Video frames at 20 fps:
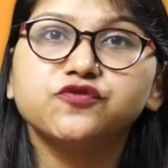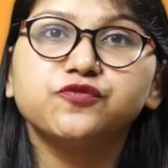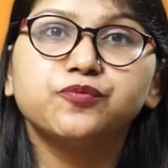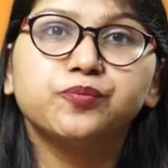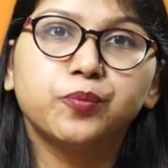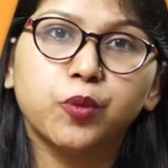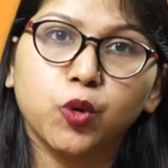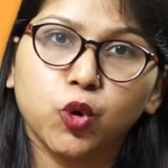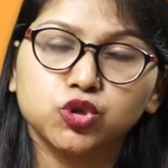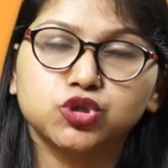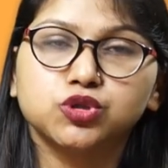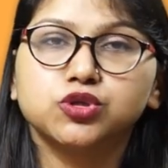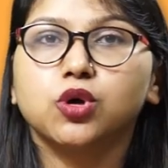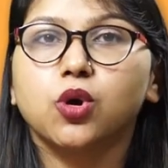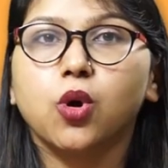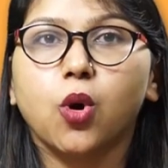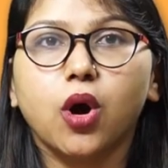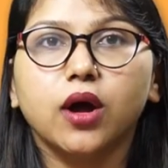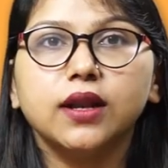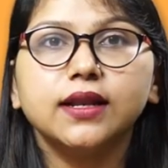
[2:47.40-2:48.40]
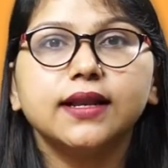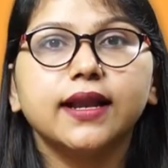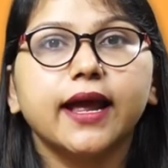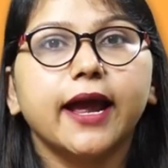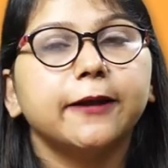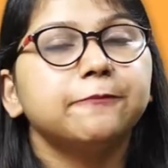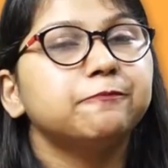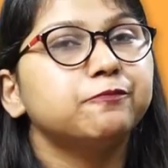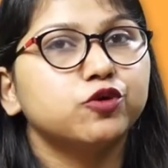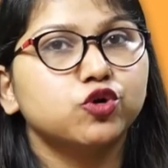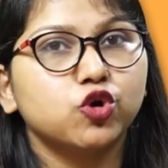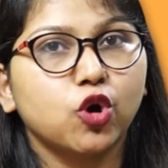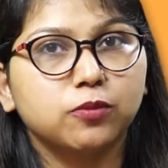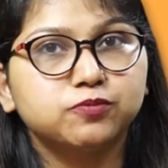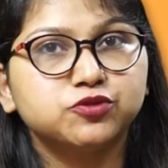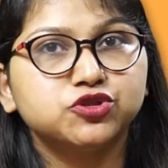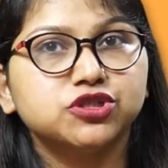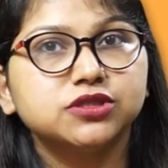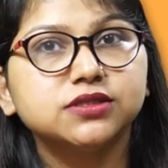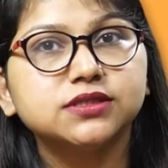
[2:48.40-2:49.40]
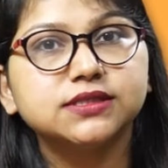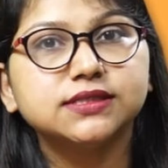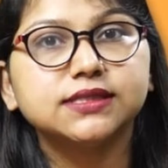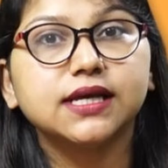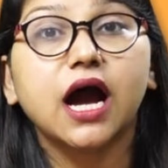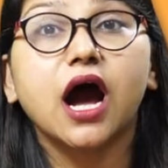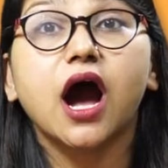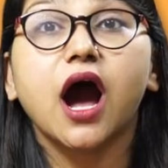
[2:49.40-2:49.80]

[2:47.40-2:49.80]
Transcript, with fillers: of both call and put options,